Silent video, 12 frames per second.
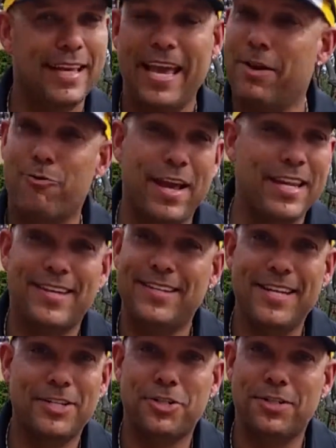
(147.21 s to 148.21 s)
in rainy
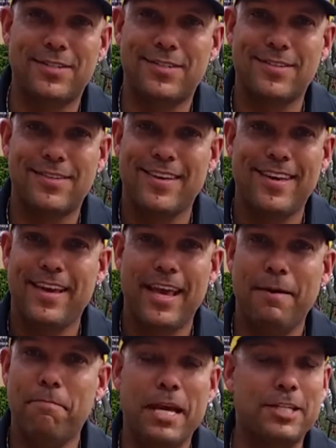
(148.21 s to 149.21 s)
conditions.
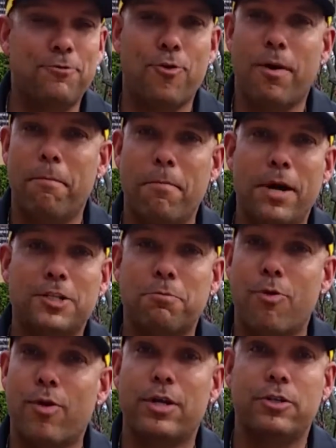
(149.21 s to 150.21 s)
It makes for a much
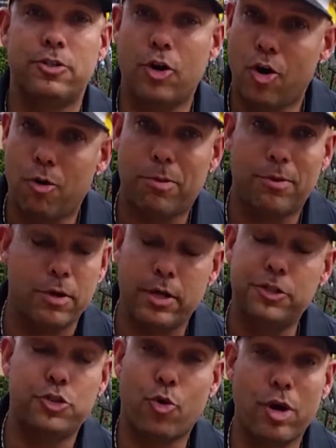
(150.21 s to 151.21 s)
more
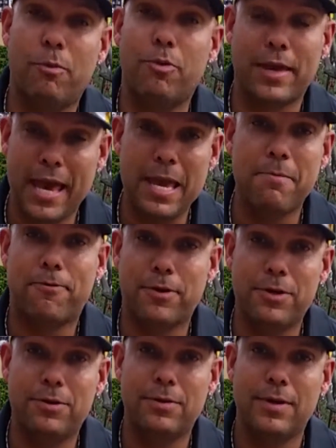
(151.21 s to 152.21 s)
enjoyable game for
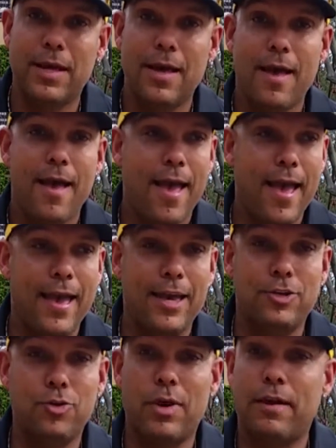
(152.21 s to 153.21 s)
you, and
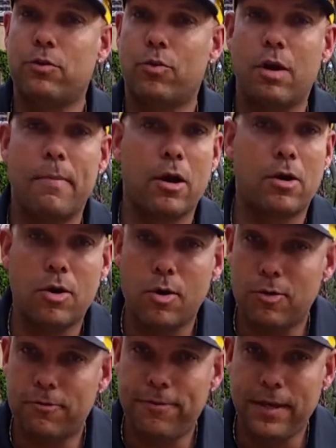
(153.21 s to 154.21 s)
you don't have to worry about
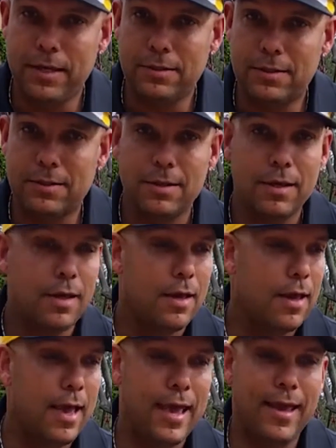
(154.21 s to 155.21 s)
cold feet,
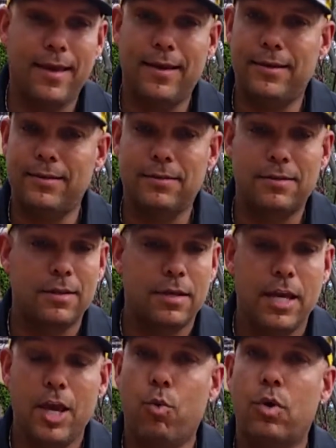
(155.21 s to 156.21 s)
and
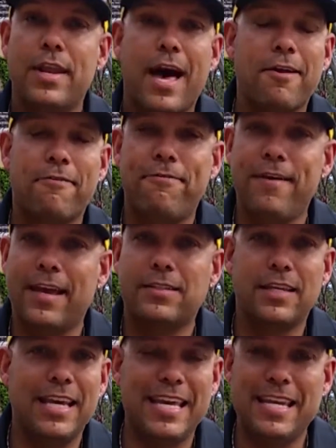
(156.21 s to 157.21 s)
it will not affect
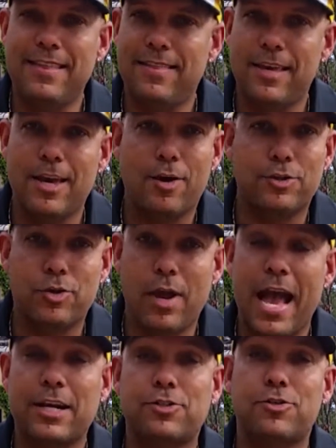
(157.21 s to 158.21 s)
anything else.
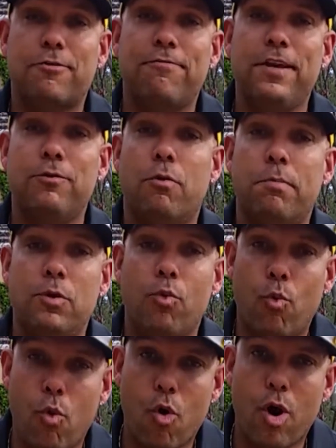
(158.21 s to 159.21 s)
Your feet will be
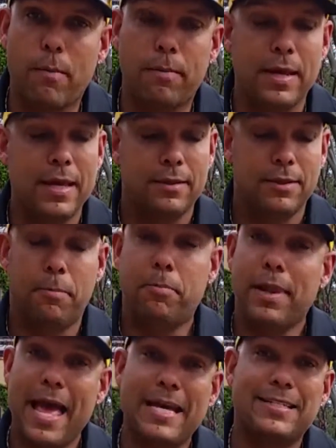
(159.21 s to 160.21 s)
warm. The
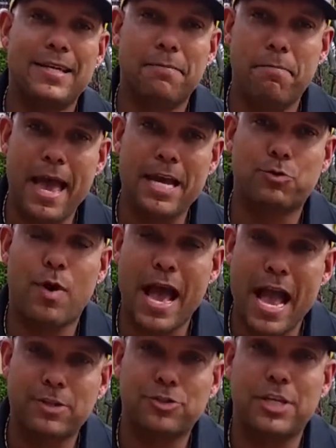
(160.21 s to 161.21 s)
plastic bags will
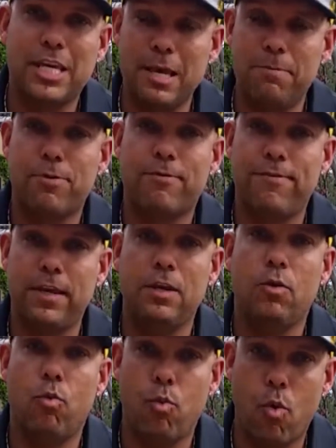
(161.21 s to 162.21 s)
actually keep your feet
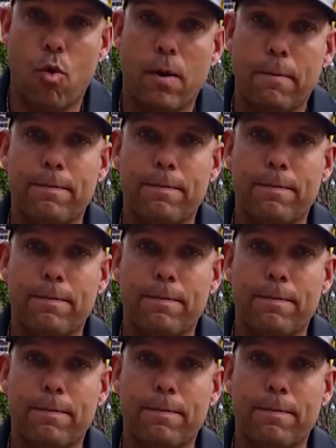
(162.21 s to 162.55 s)
warm.